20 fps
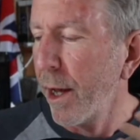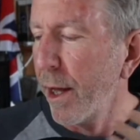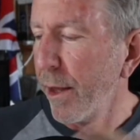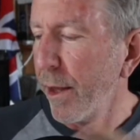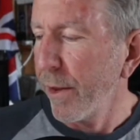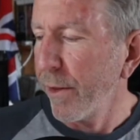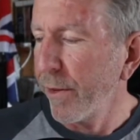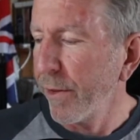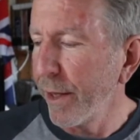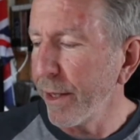
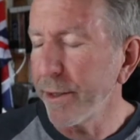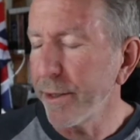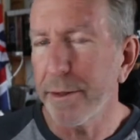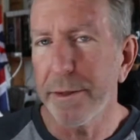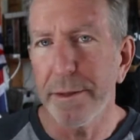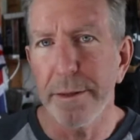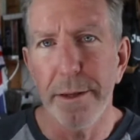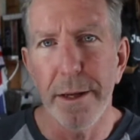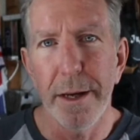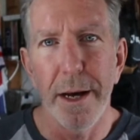This
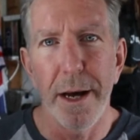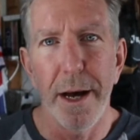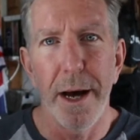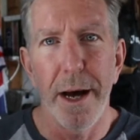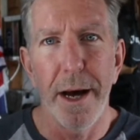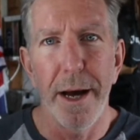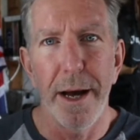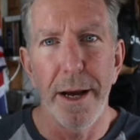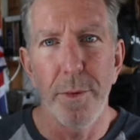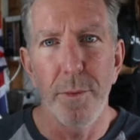
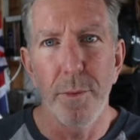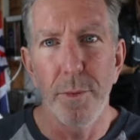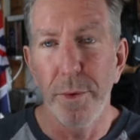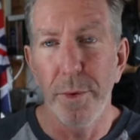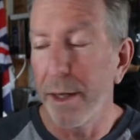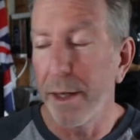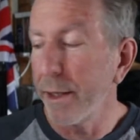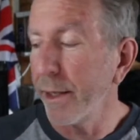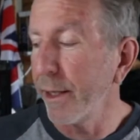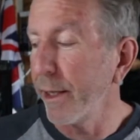I
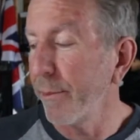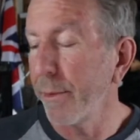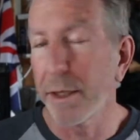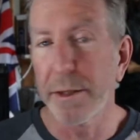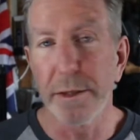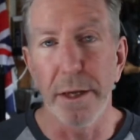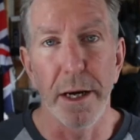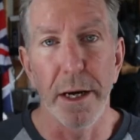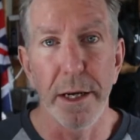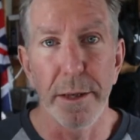really am
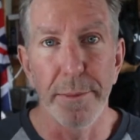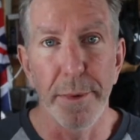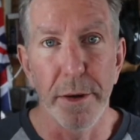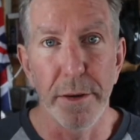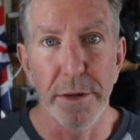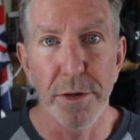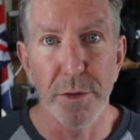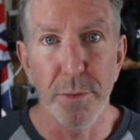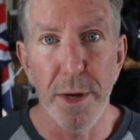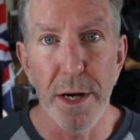excited about
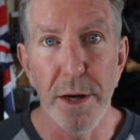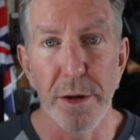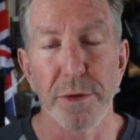as well.